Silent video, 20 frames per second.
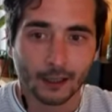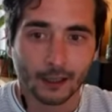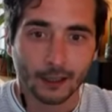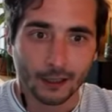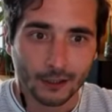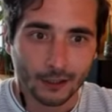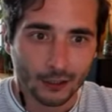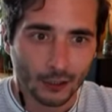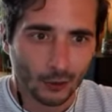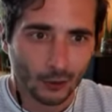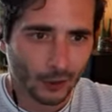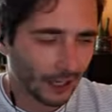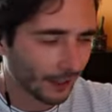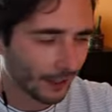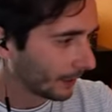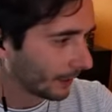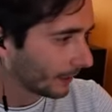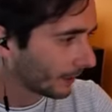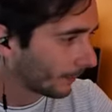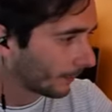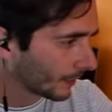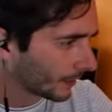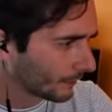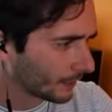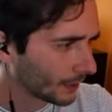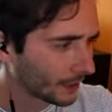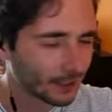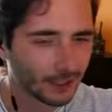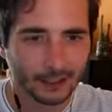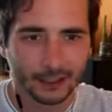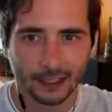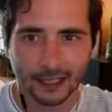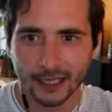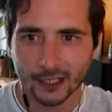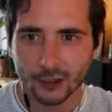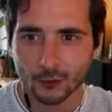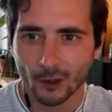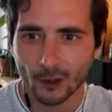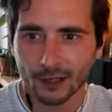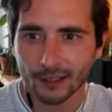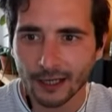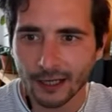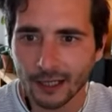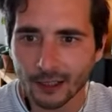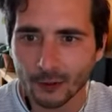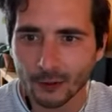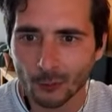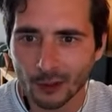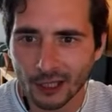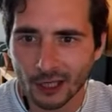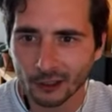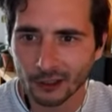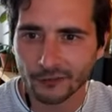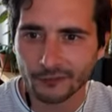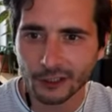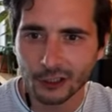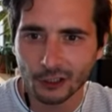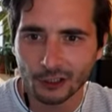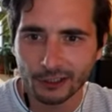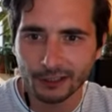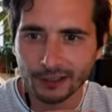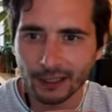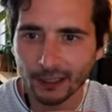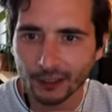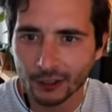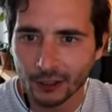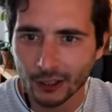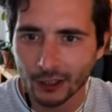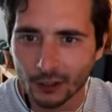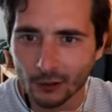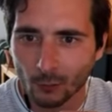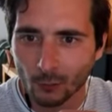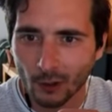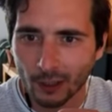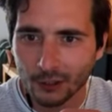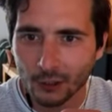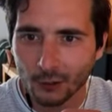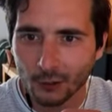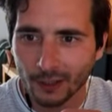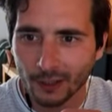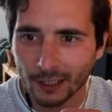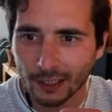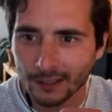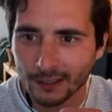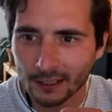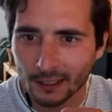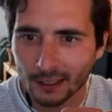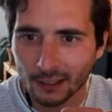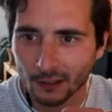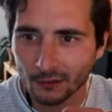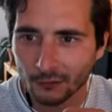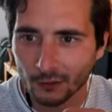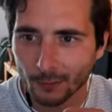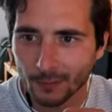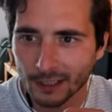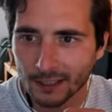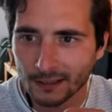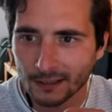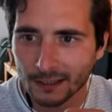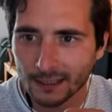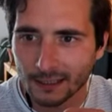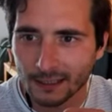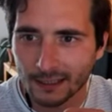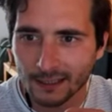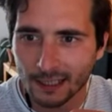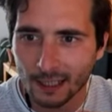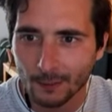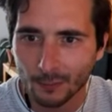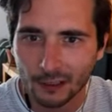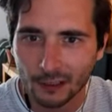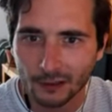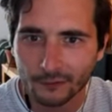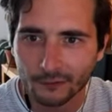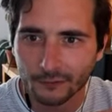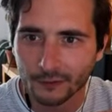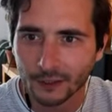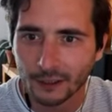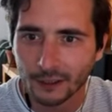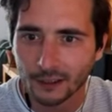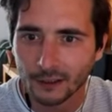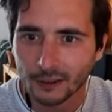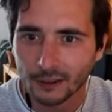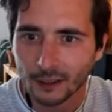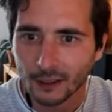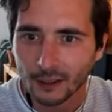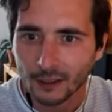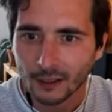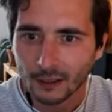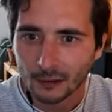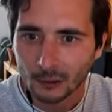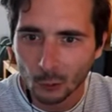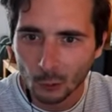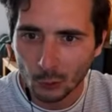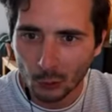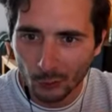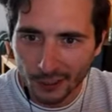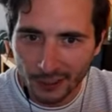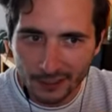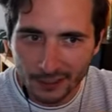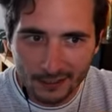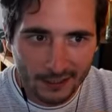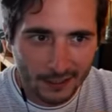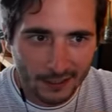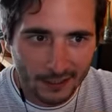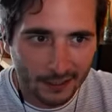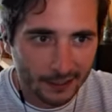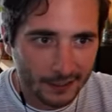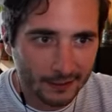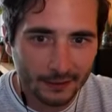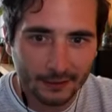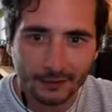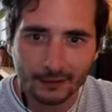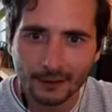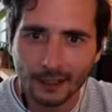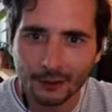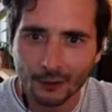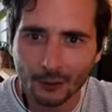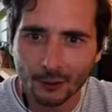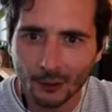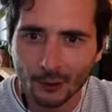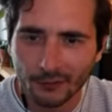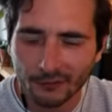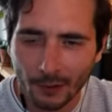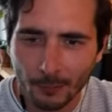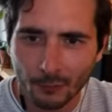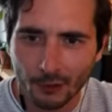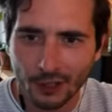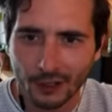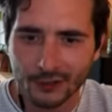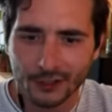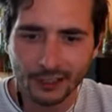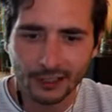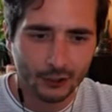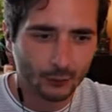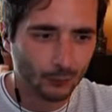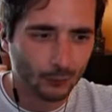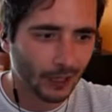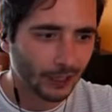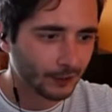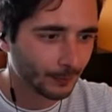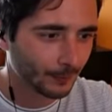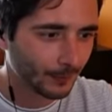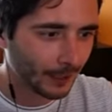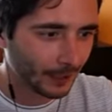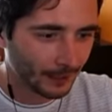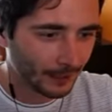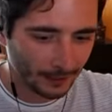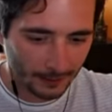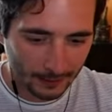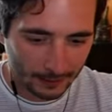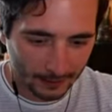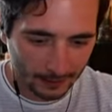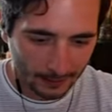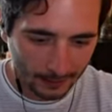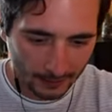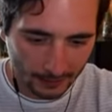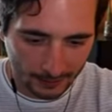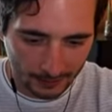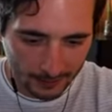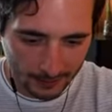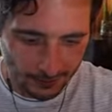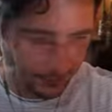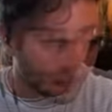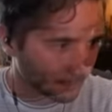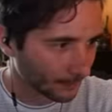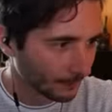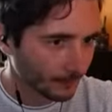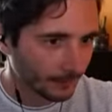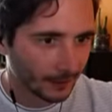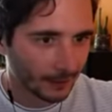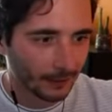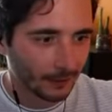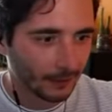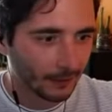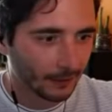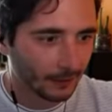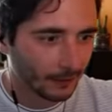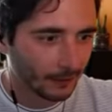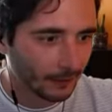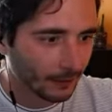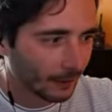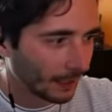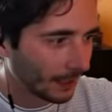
So I believe this is the last one. And with artificial intelligence, what you can see here from this example of Lulu X6, I don't know if I'm pronouncing this right, is an